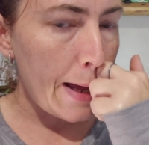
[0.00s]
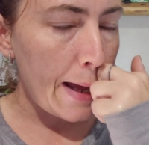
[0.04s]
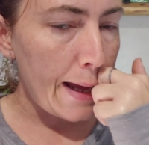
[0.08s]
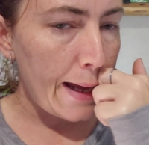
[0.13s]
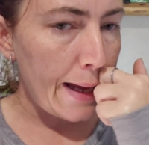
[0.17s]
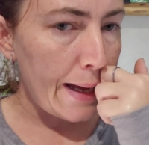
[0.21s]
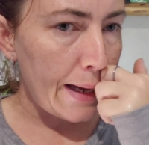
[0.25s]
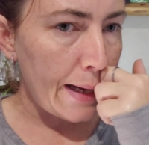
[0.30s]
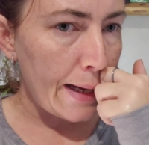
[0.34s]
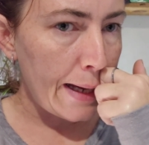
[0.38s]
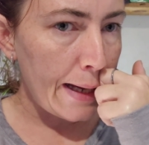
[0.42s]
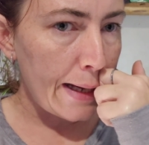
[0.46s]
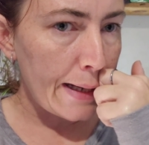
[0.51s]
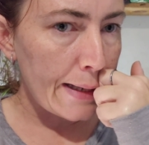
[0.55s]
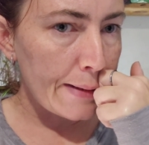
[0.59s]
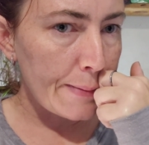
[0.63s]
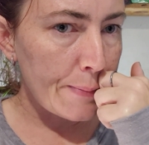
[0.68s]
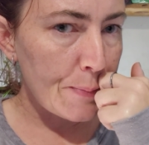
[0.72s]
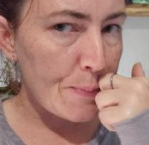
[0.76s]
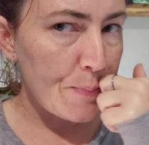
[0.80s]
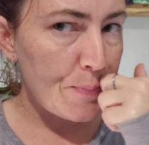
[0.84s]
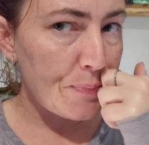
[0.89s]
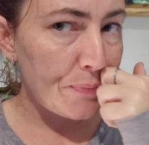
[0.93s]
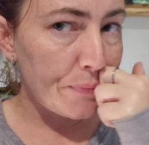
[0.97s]

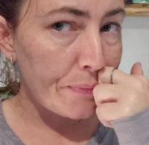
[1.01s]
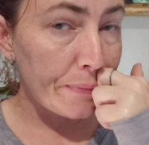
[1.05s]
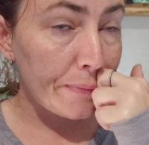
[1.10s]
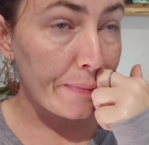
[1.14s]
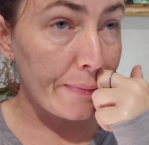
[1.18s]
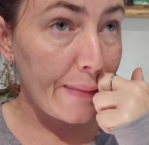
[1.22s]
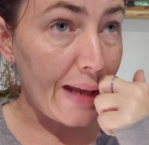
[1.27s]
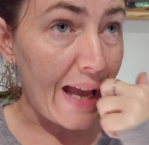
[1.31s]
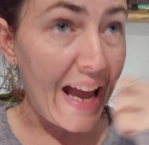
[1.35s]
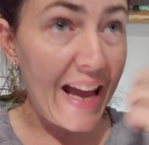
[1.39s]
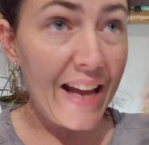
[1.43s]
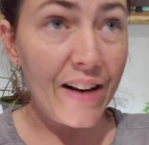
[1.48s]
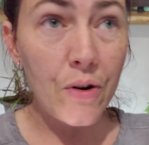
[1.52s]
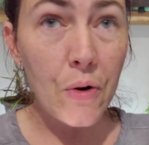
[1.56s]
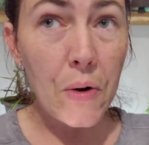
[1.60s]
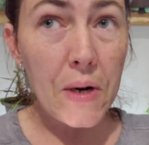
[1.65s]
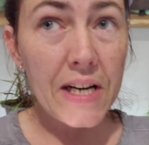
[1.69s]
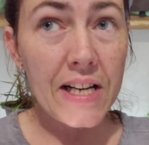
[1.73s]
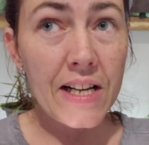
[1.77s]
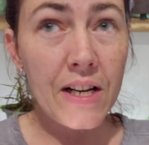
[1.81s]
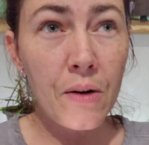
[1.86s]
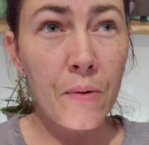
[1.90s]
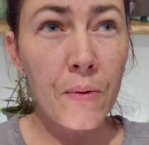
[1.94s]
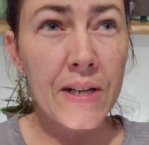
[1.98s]
And I had no
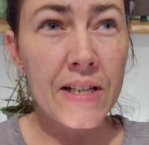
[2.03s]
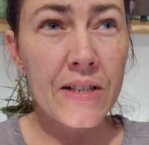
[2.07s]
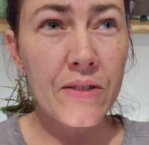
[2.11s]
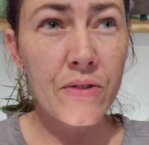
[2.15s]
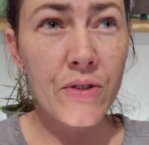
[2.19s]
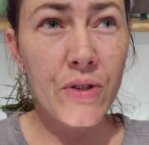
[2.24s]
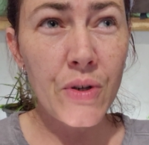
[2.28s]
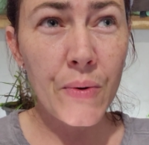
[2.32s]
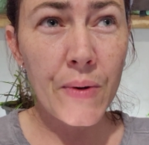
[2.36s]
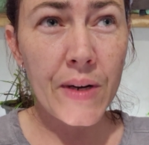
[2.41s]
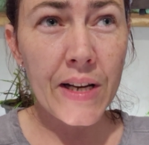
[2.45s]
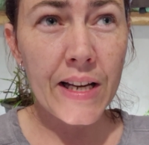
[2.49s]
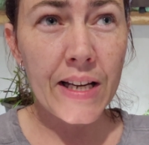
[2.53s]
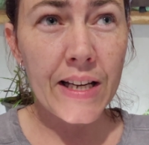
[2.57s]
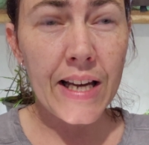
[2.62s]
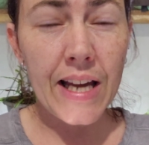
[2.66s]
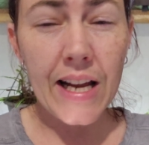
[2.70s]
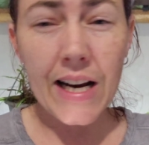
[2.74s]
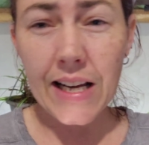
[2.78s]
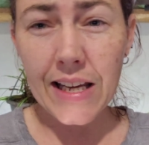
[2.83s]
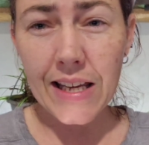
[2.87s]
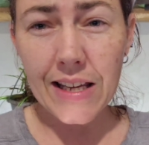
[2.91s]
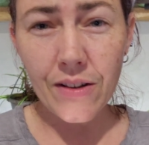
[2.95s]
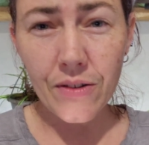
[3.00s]
idea what I was doing and
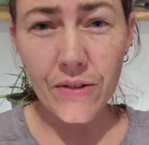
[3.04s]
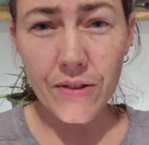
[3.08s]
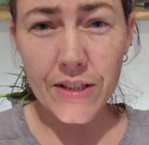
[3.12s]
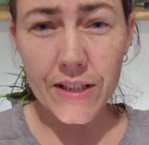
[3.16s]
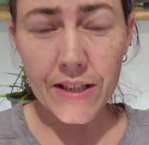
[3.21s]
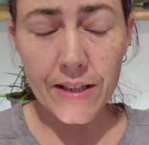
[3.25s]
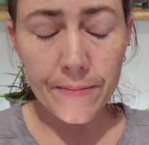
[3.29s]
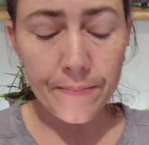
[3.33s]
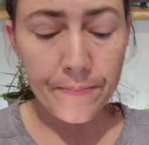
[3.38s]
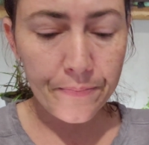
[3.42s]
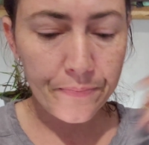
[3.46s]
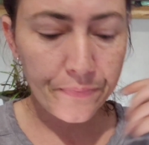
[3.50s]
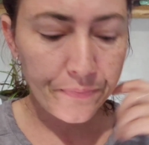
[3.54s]
I killed it.